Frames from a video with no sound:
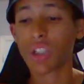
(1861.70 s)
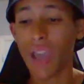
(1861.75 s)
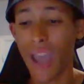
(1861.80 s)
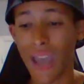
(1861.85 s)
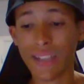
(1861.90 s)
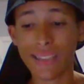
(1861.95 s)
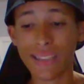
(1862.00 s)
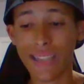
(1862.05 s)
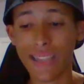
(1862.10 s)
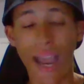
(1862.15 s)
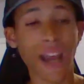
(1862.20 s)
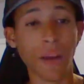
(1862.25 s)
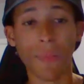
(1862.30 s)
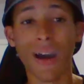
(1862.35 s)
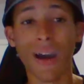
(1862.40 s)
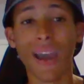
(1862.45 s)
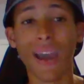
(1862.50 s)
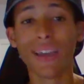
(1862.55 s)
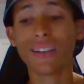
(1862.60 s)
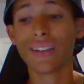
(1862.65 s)
and
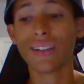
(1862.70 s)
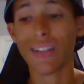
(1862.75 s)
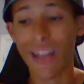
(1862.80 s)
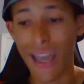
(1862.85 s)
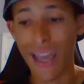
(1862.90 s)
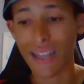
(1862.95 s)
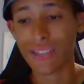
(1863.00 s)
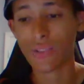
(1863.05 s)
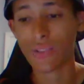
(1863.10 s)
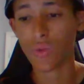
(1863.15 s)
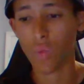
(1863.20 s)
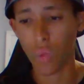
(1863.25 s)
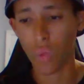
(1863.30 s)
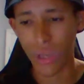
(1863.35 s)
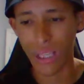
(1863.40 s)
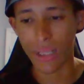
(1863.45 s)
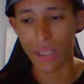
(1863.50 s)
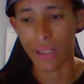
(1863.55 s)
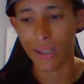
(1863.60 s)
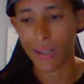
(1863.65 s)
Dynamite next
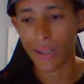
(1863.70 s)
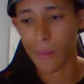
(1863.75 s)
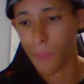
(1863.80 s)
week.